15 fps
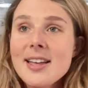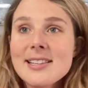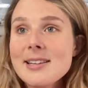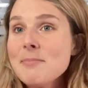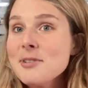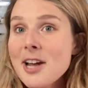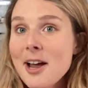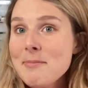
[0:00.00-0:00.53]

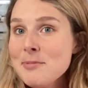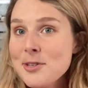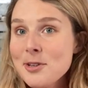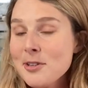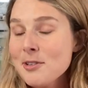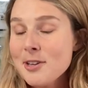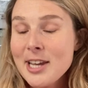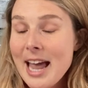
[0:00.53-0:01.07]
Sometimes you
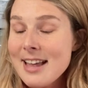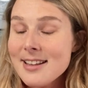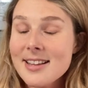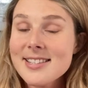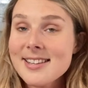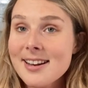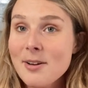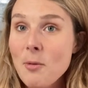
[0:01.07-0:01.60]
get a
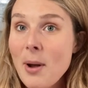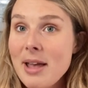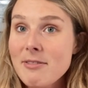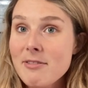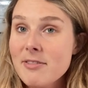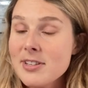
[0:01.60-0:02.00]
sudden wave of